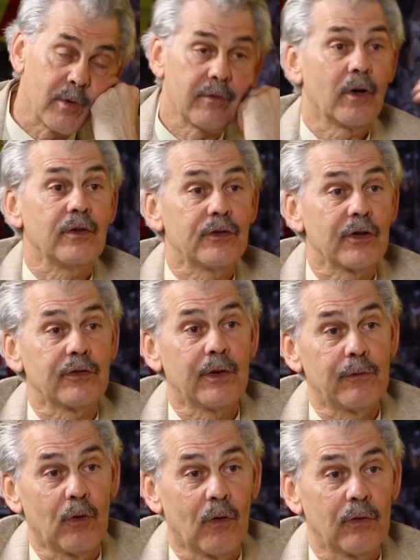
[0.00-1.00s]
We've only
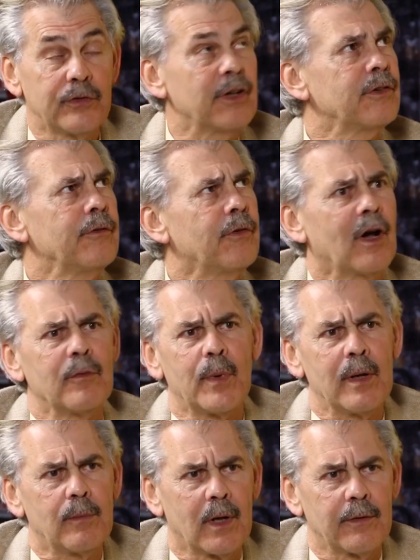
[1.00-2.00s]
65
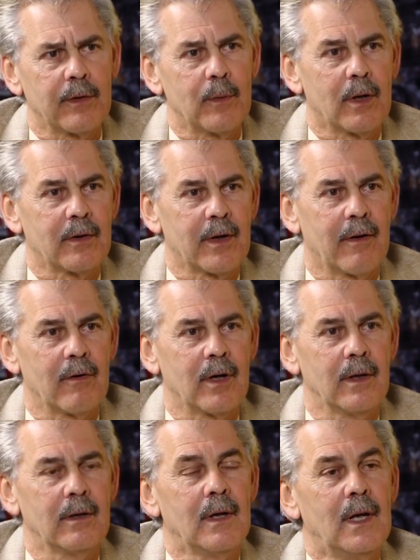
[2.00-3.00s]
people, I think we are
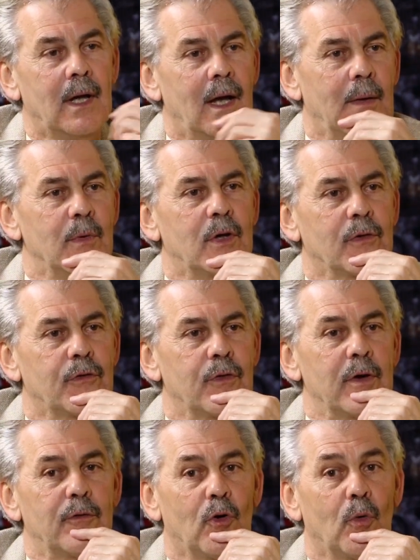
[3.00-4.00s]
currently. And we've got
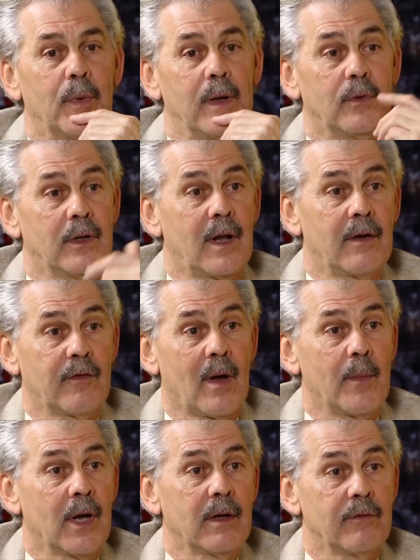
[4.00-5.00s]
3 or 4 people that have
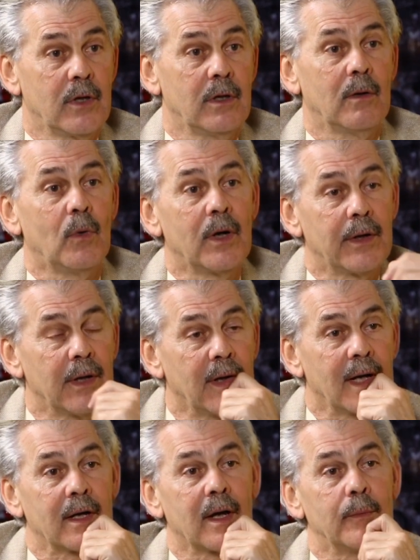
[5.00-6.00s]
come out of India working in
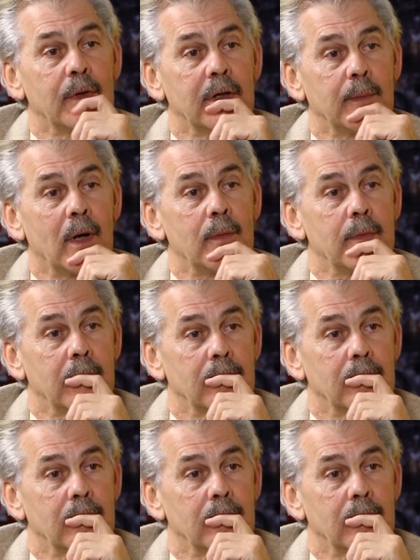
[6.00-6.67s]
our company at the moment.